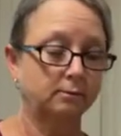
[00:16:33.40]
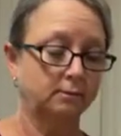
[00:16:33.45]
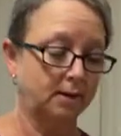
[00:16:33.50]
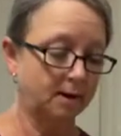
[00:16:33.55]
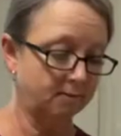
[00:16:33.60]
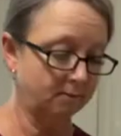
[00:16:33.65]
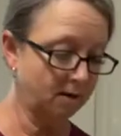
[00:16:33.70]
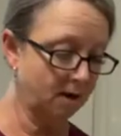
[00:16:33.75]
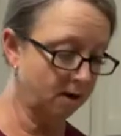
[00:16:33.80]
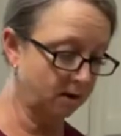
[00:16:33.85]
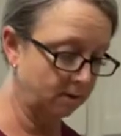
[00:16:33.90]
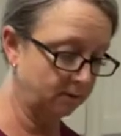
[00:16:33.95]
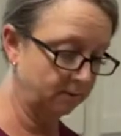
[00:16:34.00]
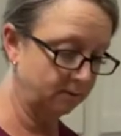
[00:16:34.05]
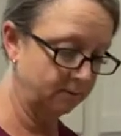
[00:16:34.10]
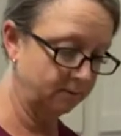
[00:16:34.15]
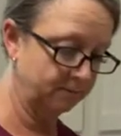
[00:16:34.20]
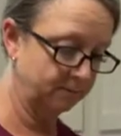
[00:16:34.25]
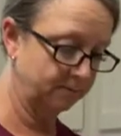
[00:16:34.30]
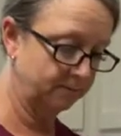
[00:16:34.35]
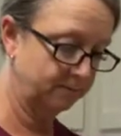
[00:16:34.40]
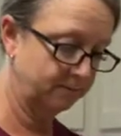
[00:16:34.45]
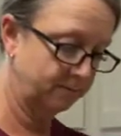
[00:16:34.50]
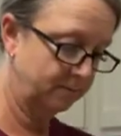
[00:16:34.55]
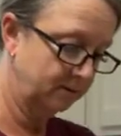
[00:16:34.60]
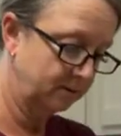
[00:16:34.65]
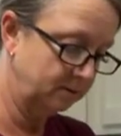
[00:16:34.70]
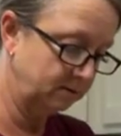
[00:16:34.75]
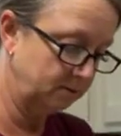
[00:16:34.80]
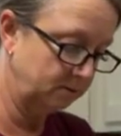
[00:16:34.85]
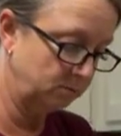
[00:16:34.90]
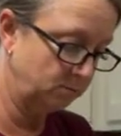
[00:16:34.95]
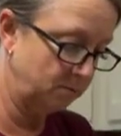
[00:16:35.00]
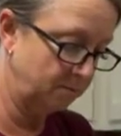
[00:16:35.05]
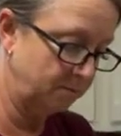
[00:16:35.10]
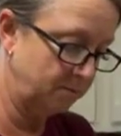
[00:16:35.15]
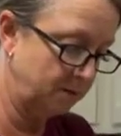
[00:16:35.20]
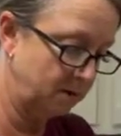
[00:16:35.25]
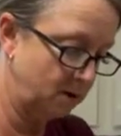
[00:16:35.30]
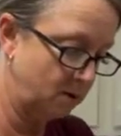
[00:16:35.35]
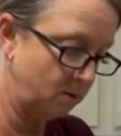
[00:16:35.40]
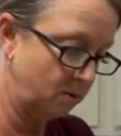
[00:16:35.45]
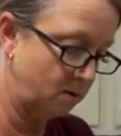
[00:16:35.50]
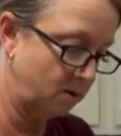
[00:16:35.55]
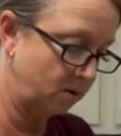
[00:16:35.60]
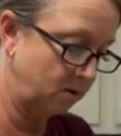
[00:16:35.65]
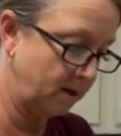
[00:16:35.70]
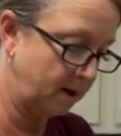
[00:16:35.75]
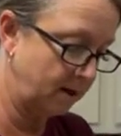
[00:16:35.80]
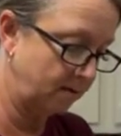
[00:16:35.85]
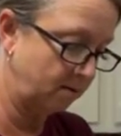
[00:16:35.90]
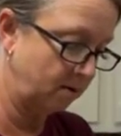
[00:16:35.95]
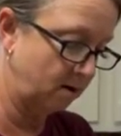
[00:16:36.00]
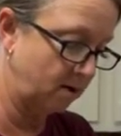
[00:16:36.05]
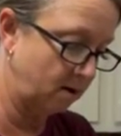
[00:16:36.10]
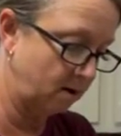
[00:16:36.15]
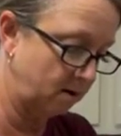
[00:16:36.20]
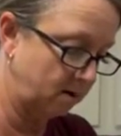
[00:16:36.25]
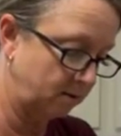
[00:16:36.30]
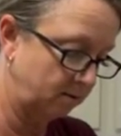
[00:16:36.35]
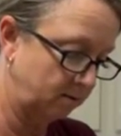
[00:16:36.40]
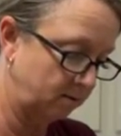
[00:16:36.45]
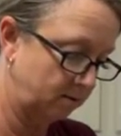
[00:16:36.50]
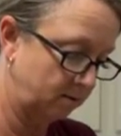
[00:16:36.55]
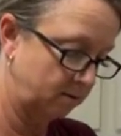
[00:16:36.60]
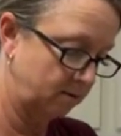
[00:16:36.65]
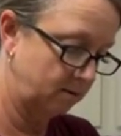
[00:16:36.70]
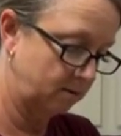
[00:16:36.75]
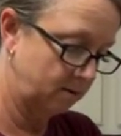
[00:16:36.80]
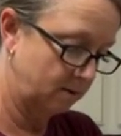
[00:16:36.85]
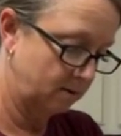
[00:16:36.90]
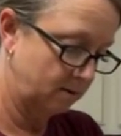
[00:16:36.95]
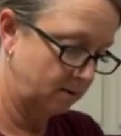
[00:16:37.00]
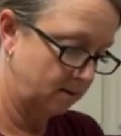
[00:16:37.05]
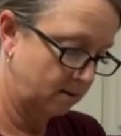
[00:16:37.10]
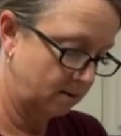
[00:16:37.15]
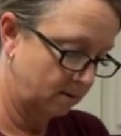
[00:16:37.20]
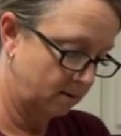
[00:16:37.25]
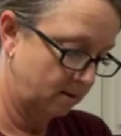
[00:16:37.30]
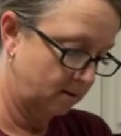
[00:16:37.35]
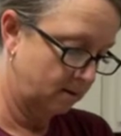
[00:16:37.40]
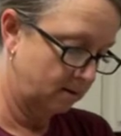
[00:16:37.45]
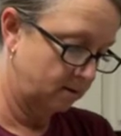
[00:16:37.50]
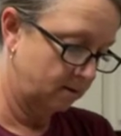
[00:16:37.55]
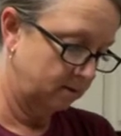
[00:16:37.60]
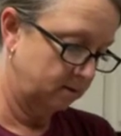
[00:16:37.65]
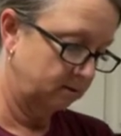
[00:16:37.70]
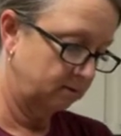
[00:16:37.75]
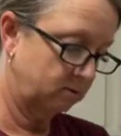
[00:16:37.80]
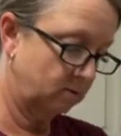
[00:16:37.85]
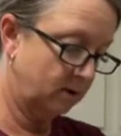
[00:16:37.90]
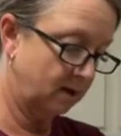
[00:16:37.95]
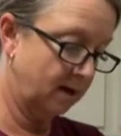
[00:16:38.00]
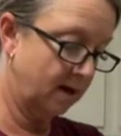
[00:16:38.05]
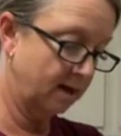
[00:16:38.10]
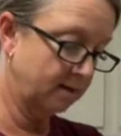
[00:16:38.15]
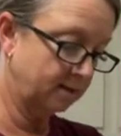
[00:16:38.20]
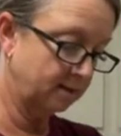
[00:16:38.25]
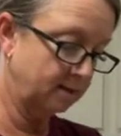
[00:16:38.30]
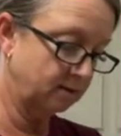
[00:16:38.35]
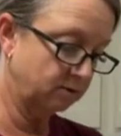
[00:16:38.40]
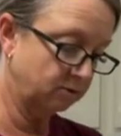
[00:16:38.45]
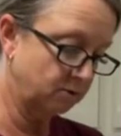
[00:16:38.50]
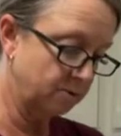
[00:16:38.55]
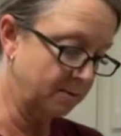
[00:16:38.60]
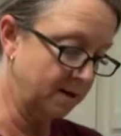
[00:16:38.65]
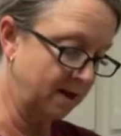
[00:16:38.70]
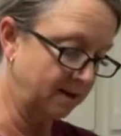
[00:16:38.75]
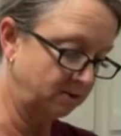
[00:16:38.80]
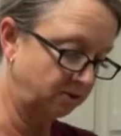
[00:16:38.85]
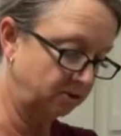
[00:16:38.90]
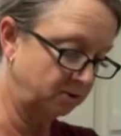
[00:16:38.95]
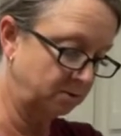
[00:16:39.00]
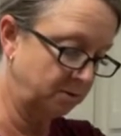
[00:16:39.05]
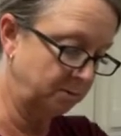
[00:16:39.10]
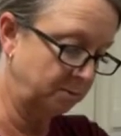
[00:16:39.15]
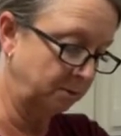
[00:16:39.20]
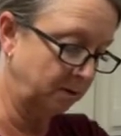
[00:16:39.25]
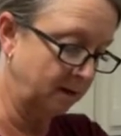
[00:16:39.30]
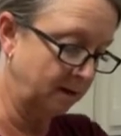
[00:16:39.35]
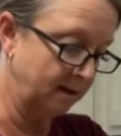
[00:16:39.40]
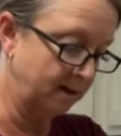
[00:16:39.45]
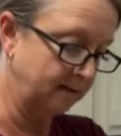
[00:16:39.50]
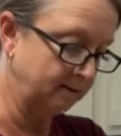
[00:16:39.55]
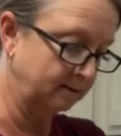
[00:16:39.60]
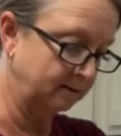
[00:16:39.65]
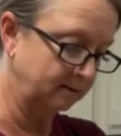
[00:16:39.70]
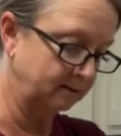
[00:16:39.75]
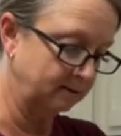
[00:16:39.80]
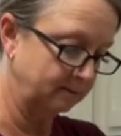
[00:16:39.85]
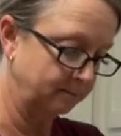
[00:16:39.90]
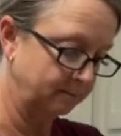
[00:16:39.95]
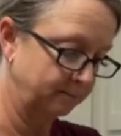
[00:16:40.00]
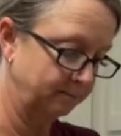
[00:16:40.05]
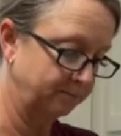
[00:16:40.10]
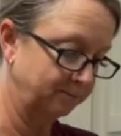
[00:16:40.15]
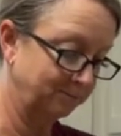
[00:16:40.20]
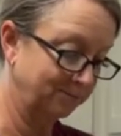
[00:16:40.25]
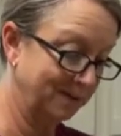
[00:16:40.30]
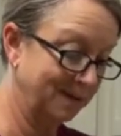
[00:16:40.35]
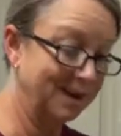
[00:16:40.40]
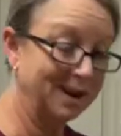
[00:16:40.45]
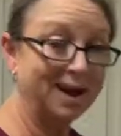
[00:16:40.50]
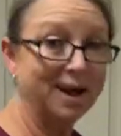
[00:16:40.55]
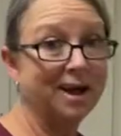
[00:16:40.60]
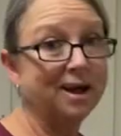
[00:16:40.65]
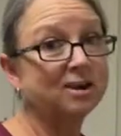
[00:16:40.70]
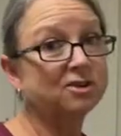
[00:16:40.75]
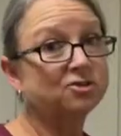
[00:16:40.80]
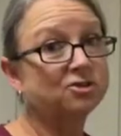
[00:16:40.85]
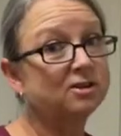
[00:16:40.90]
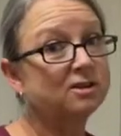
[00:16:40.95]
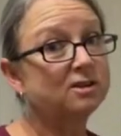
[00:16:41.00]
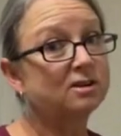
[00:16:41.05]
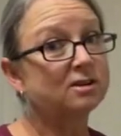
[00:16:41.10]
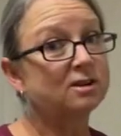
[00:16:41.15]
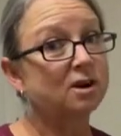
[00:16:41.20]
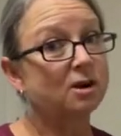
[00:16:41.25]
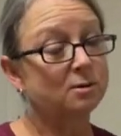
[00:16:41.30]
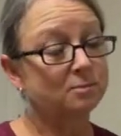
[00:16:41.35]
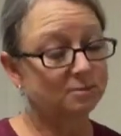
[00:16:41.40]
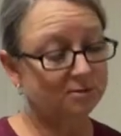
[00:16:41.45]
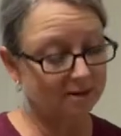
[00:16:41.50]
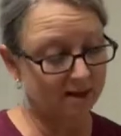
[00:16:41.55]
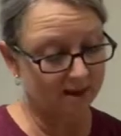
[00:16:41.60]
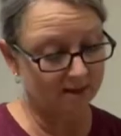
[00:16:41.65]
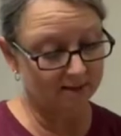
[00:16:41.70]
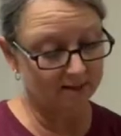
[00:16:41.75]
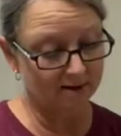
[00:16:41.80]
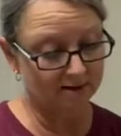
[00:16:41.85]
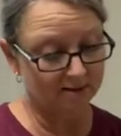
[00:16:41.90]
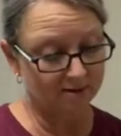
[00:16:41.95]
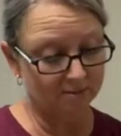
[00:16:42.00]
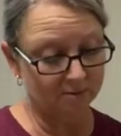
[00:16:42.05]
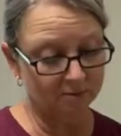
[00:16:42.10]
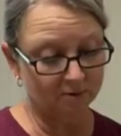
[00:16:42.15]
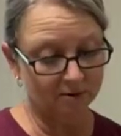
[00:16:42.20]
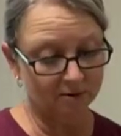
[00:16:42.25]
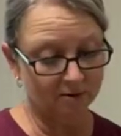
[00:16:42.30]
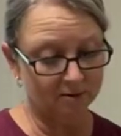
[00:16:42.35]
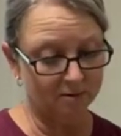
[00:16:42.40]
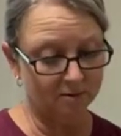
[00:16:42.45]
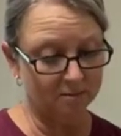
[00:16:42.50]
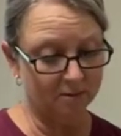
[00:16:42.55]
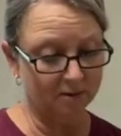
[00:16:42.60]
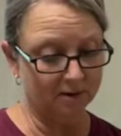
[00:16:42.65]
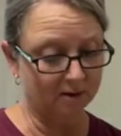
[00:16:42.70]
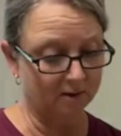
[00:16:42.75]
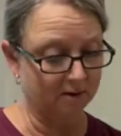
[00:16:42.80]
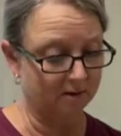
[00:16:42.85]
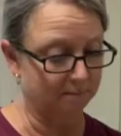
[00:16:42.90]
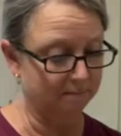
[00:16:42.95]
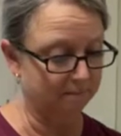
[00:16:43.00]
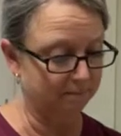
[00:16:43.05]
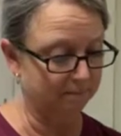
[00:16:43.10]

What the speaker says: Avocado. This is one big old honking avocado. So I got these from HEB Plus, and I actually did a curbside. They did pretty good picking them.